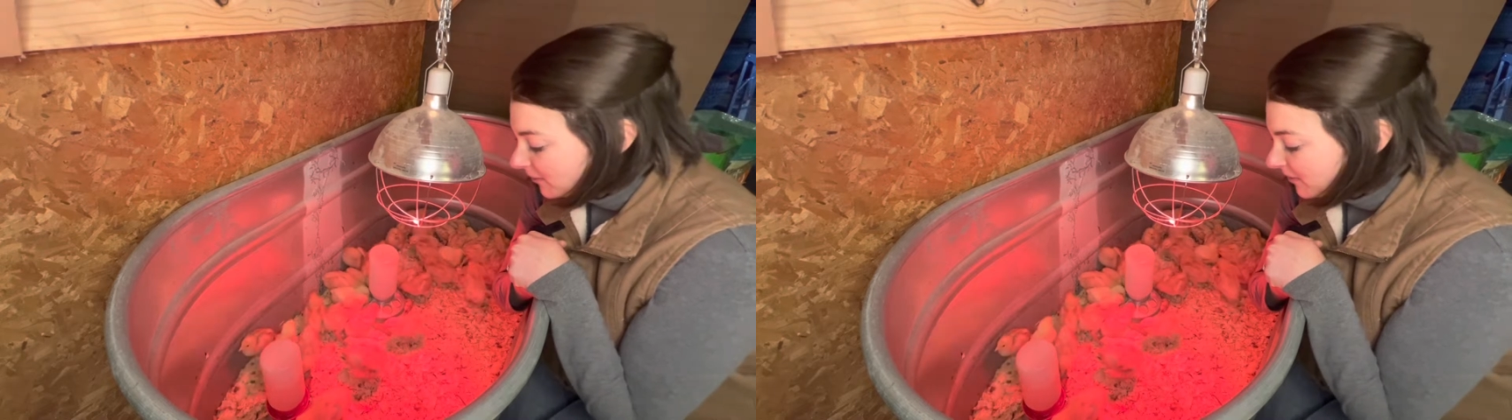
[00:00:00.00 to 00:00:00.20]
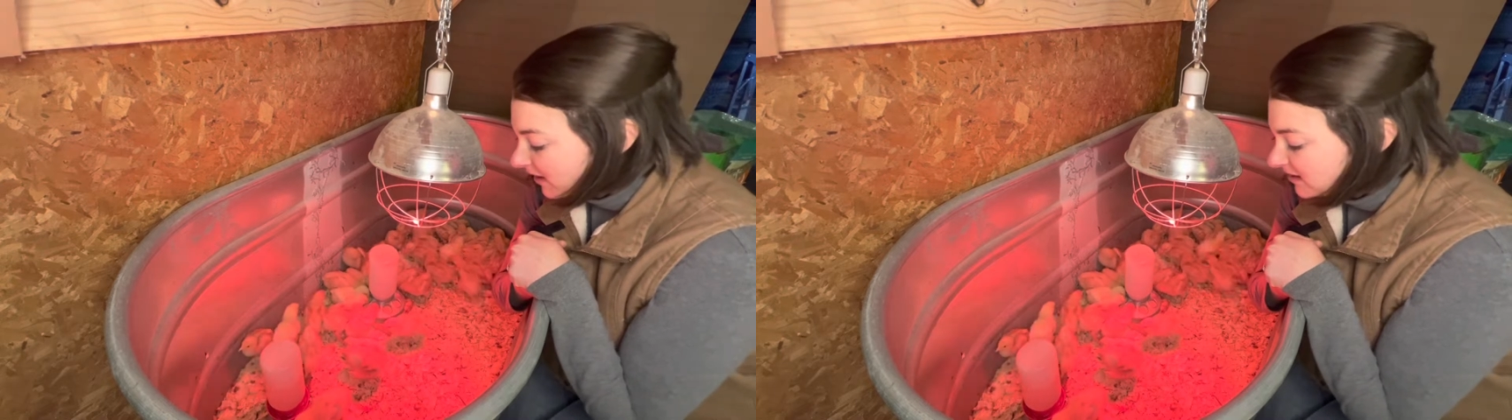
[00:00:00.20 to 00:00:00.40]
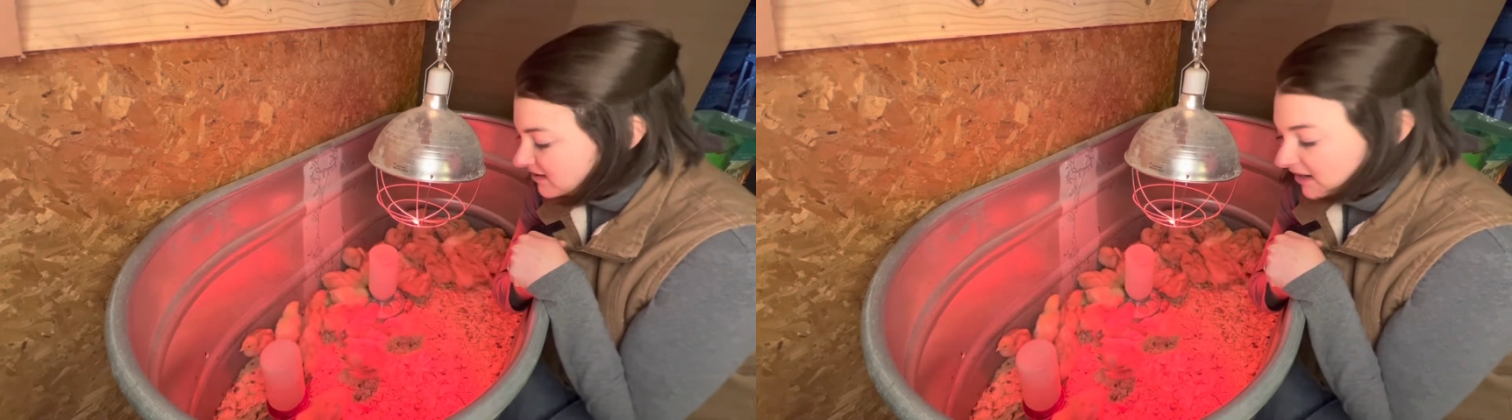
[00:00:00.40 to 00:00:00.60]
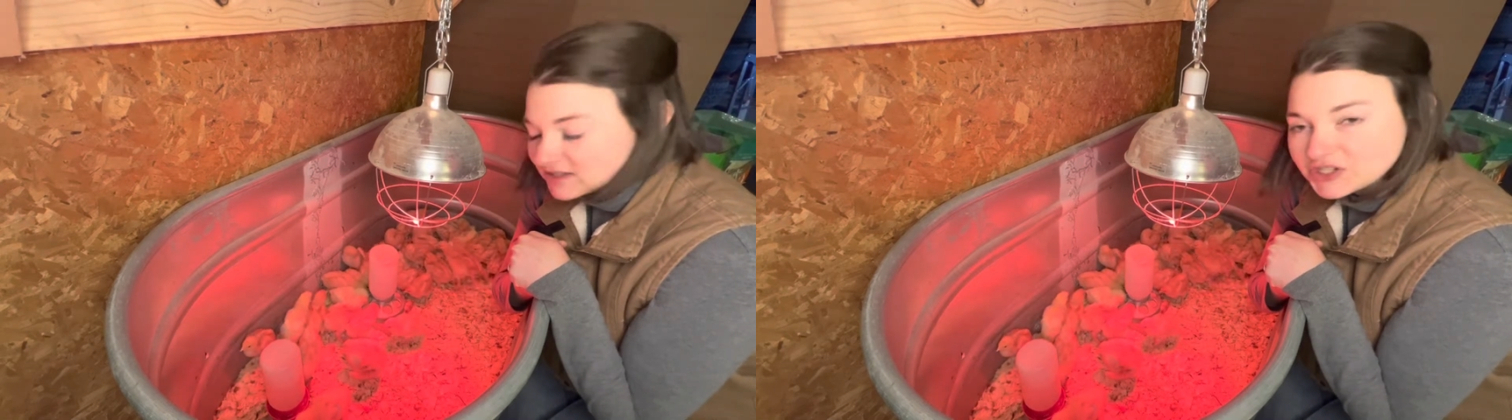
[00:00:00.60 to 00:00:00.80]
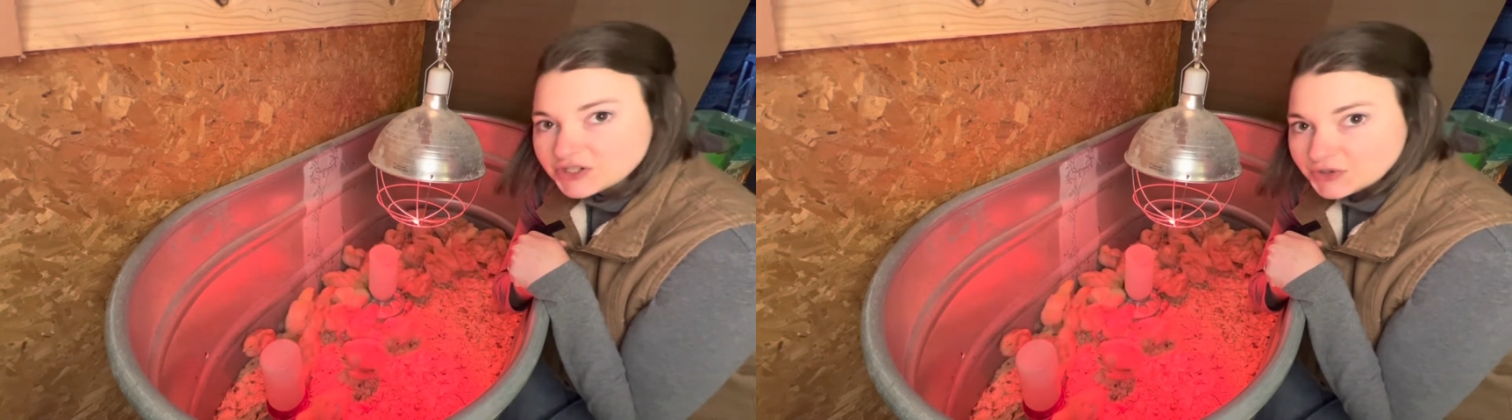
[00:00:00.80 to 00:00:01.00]
They
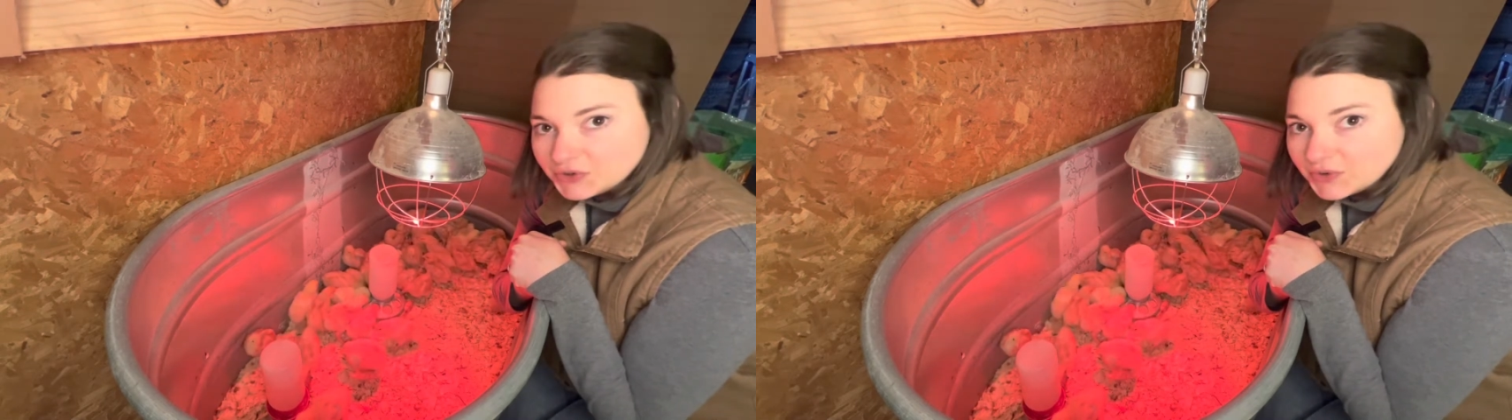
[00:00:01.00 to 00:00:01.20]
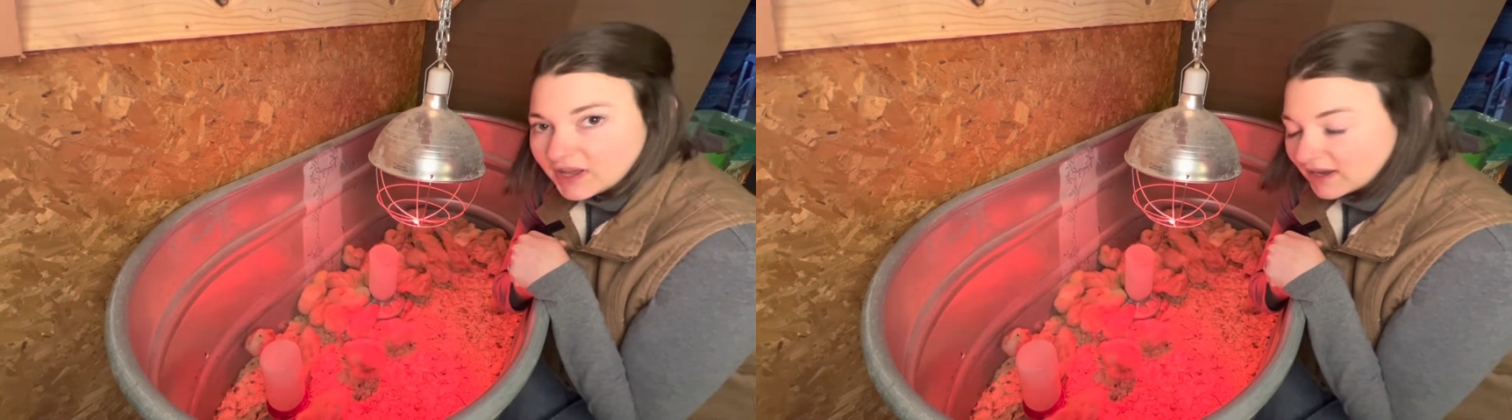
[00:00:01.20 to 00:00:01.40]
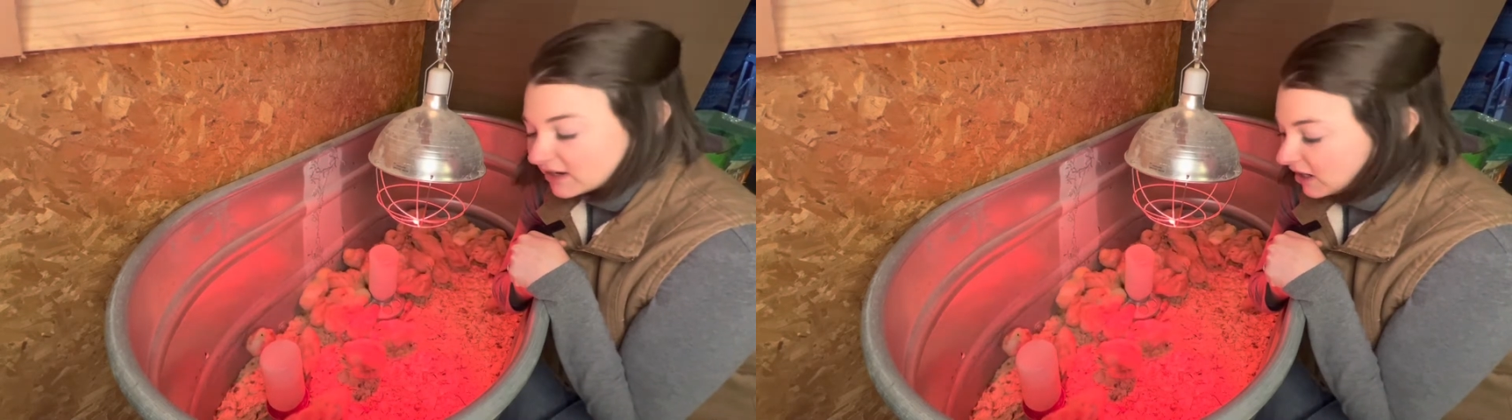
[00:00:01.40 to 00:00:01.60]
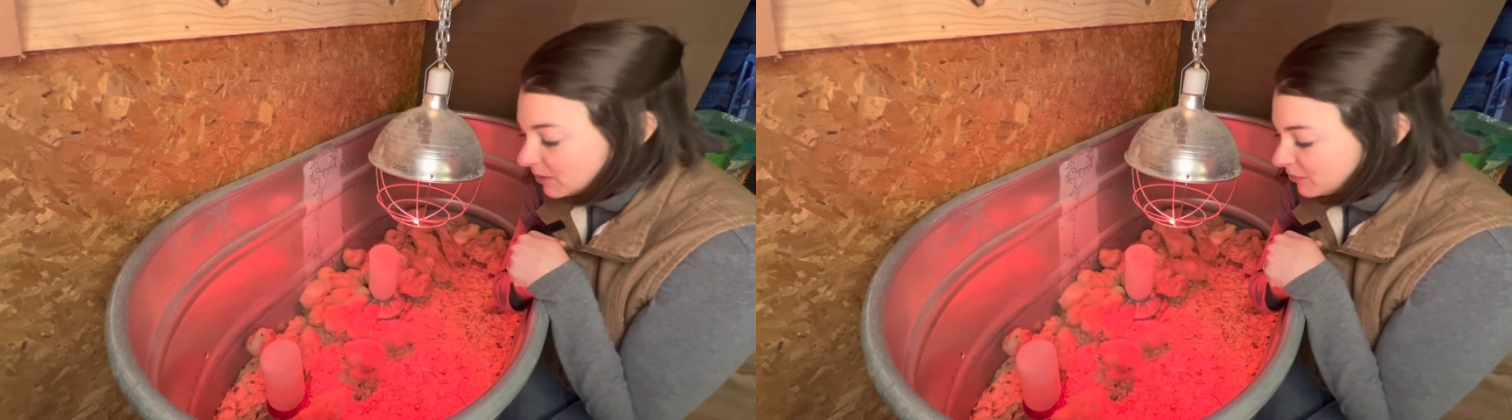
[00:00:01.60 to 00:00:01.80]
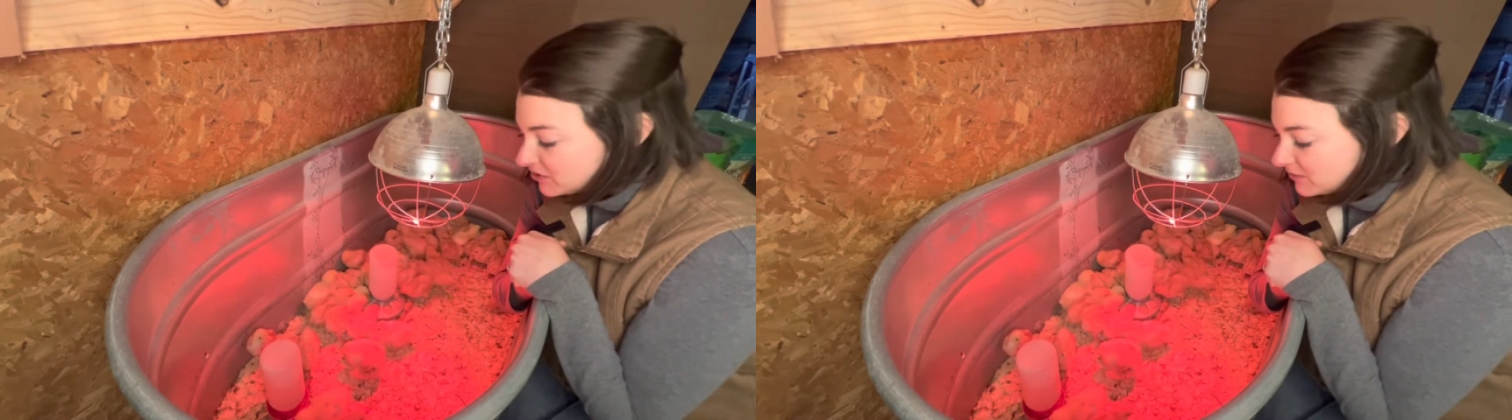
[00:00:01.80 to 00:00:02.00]
tend to kick up